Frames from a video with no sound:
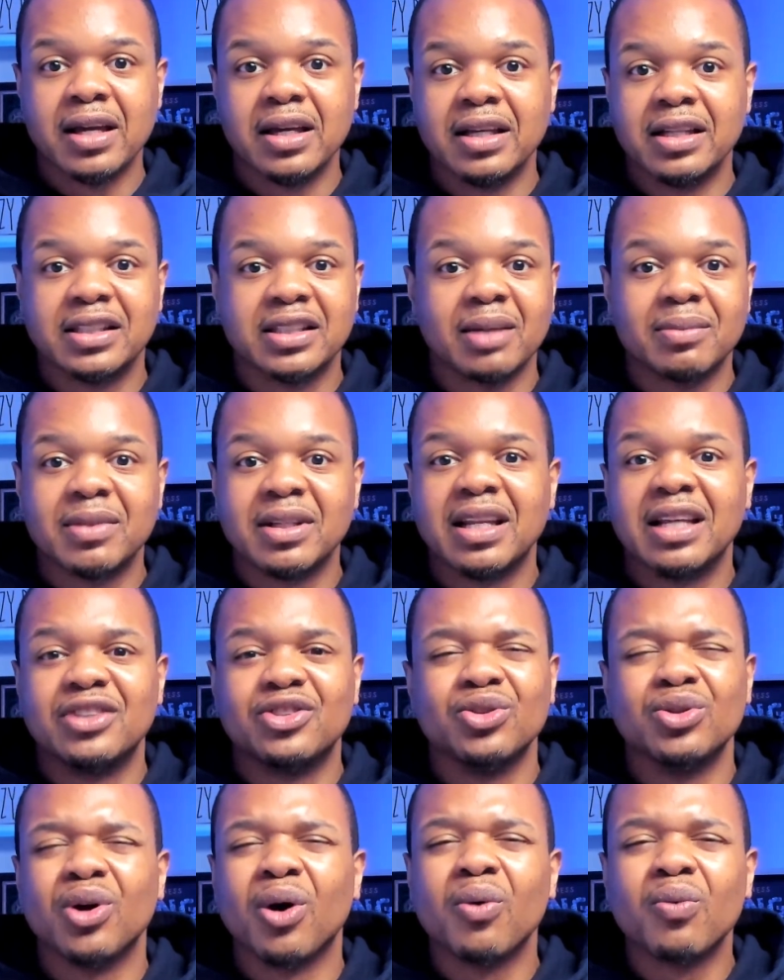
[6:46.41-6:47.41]
It's something that you
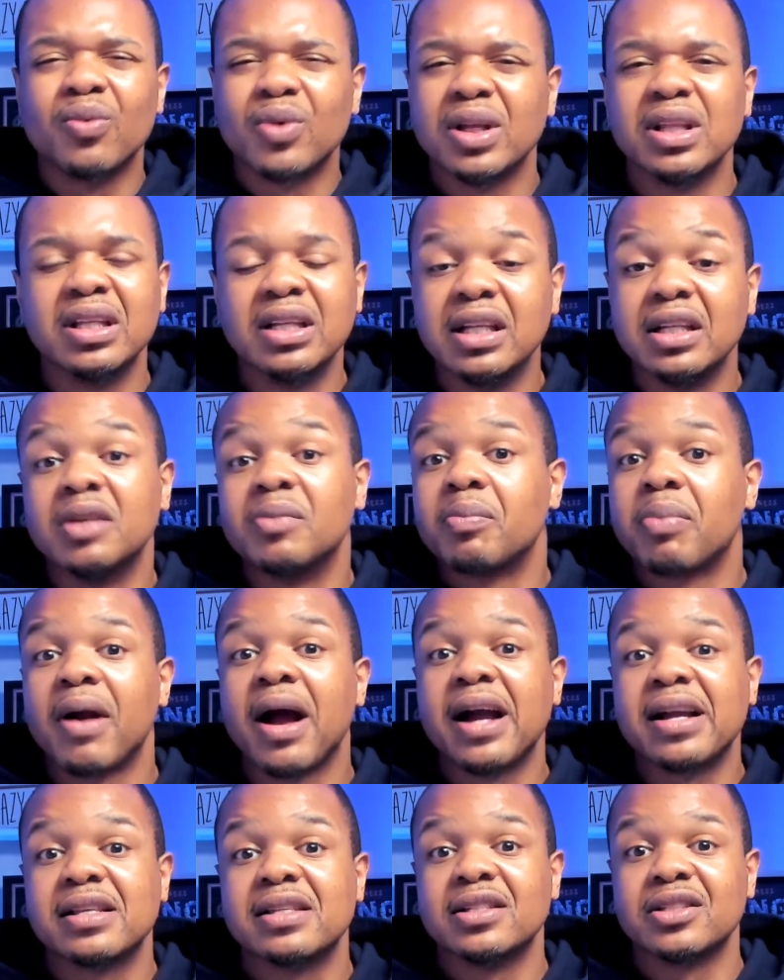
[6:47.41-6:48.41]
don't really need to
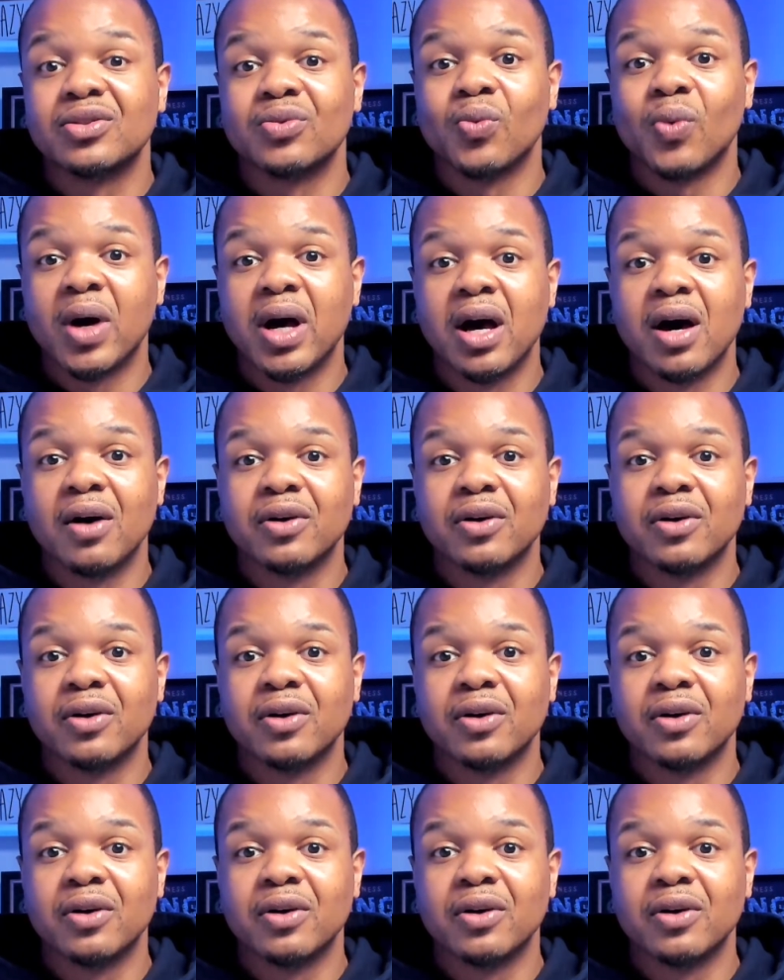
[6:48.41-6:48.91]
practice well.